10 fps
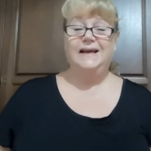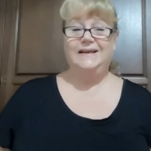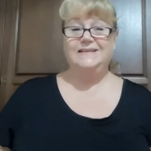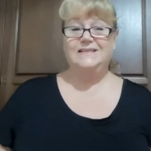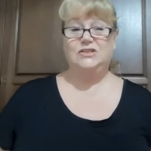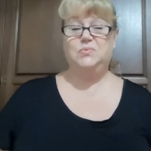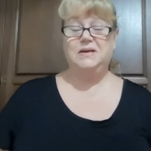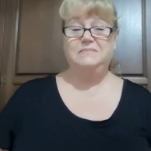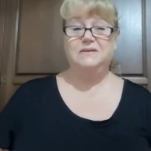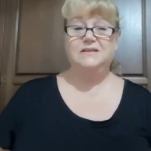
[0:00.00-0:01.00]
and it's a
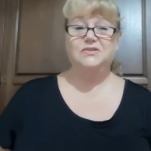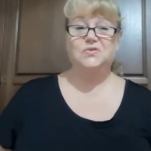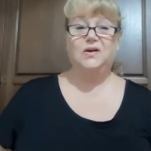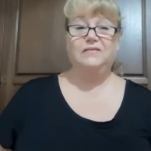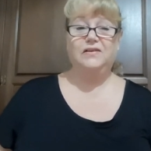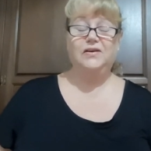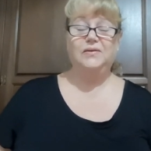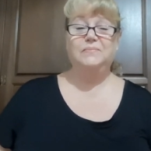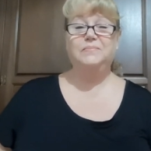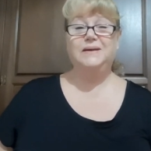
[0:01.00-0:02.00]
20 minute drive home.